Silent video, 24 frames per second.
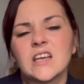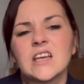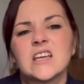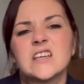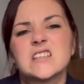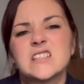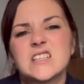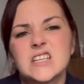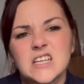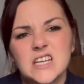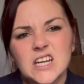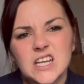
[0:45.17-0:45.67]

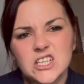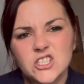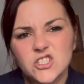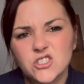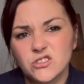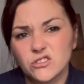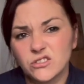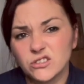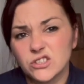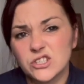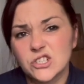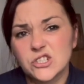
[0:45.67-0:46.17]
teenage
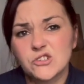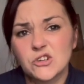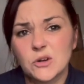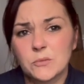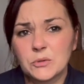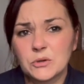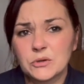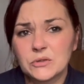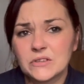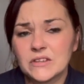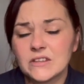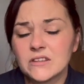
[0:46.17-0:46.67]
daughter
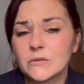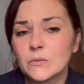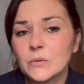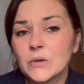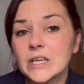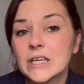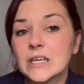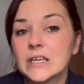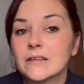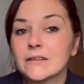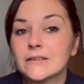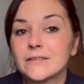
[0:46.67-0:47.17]
troubles this
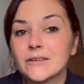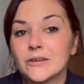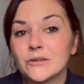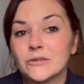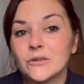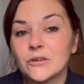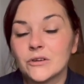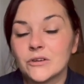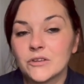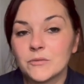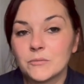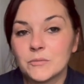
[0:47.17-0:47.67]
week, so
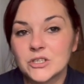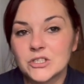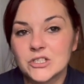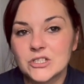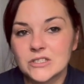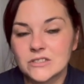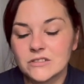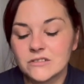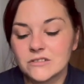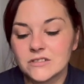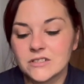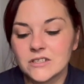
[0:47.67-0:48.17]
not as much
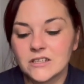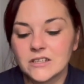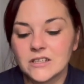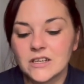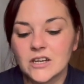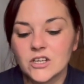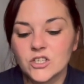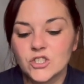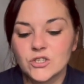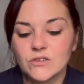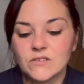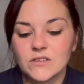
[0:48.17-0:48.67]
as got done
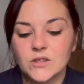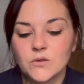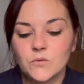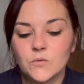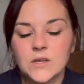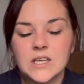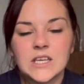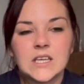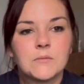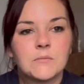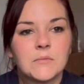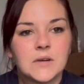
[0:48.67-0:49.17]
during the
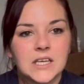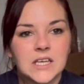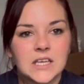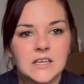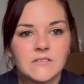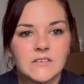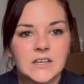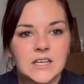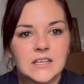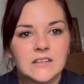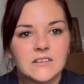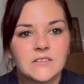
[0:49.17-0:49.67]
week. My
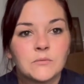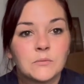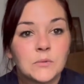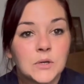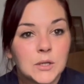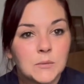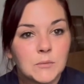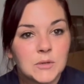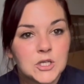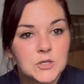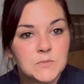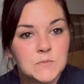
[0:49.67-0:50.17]
evenings have
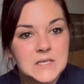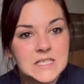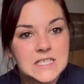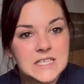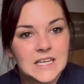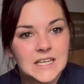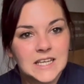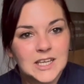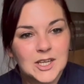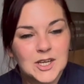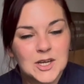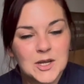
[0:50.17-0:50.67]
pretty much been
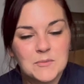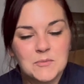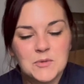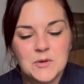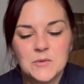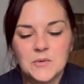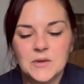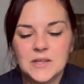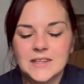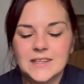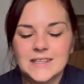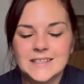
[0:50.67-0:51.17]
taken up
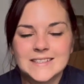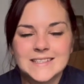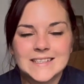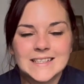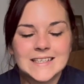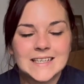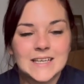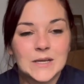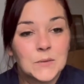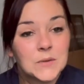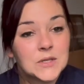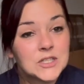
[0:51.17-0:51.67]
with
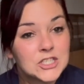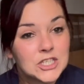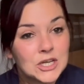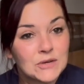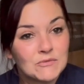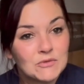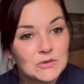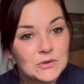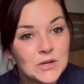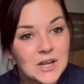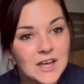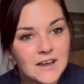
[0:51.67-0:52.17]
dealing with
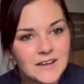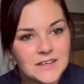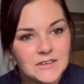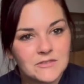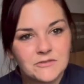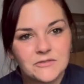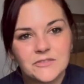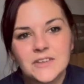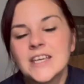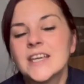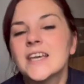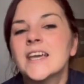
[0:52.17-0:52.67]
general
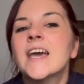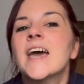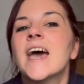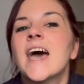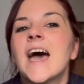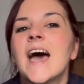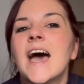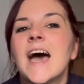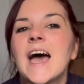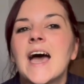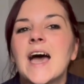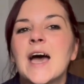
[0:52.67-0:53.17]
life.
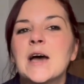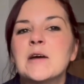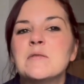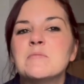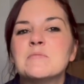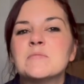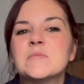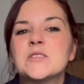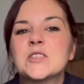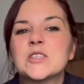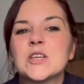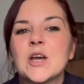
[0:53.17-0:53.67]

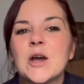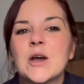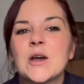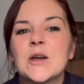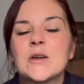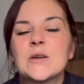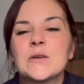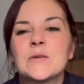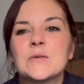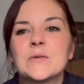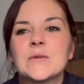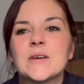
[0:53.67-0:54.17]

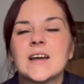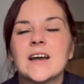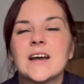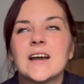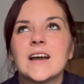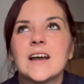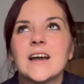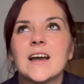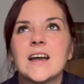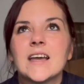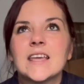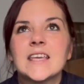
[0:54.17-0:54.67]
So
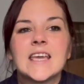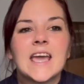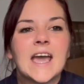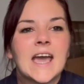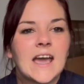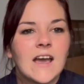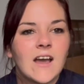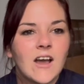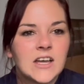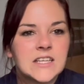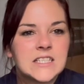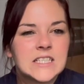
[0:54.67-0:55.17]
yeah,
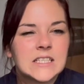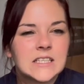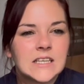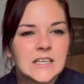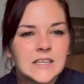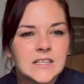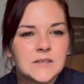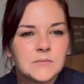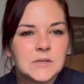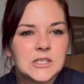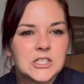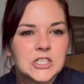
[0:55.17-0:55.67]
I didn't get
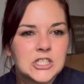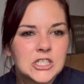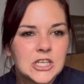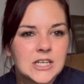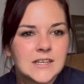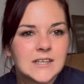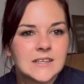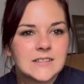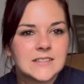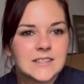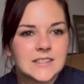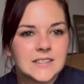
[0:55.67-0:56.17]
as much done
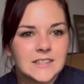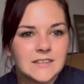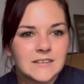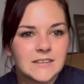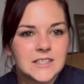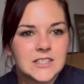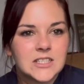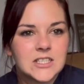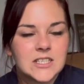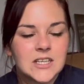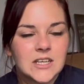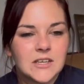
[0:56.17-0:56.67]
as I'd
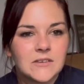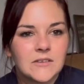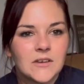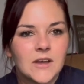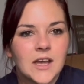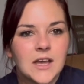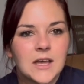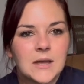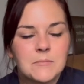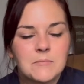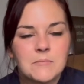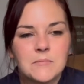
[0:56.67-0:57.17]
like to.
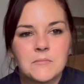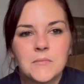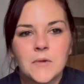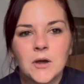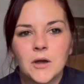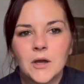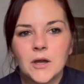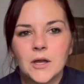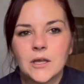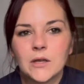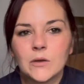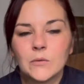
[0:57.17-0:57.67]

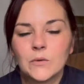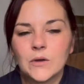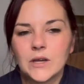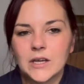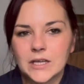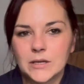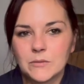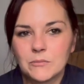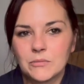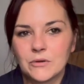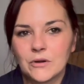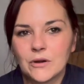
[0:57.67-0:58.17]
My
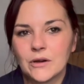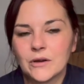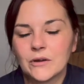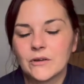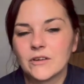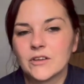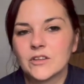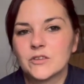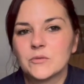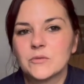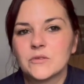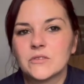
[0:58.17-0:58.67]
work in
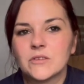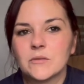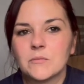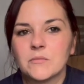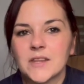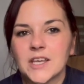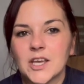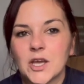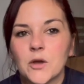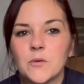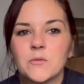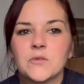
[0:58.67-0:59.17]
progress was
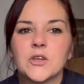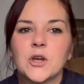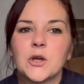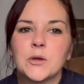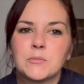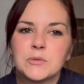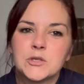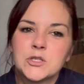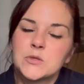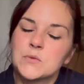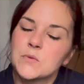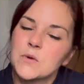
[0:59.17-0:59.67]
something I was
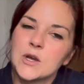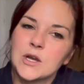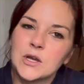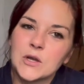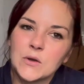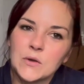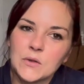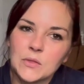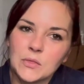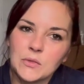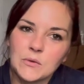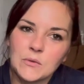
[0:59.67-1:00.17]
hoping to work
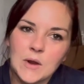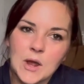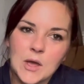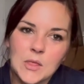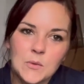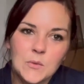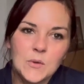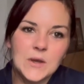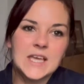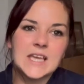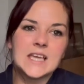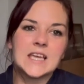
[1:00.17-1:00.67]
on throughout the
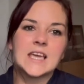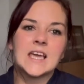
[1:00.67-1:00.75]
week